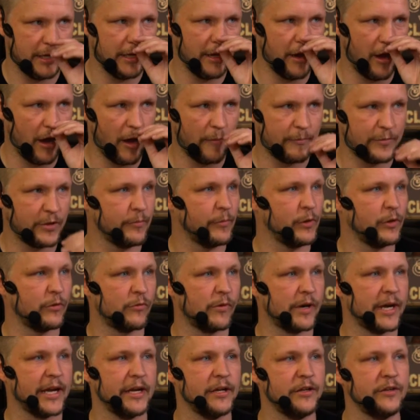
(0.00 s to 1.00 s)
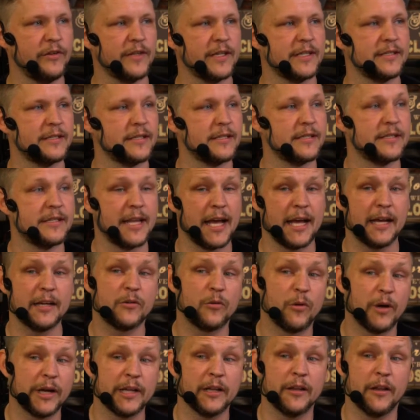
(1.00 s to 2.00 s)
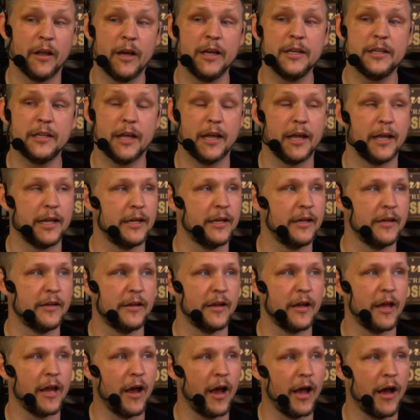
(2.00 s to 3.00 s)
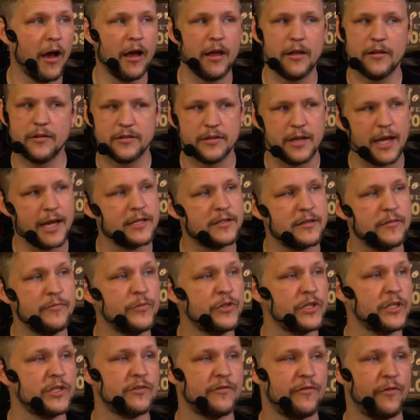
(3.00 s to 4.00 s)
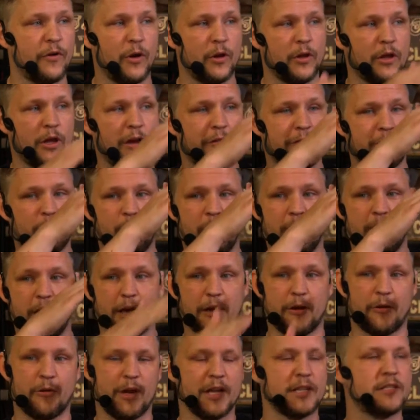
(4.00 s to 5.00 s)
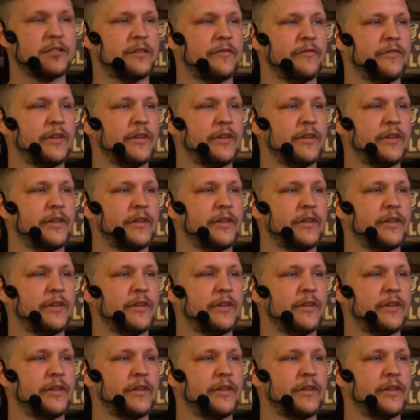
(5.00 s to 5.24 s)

optimal range as a stat quite a lot, and SMGs fall off quite aggressively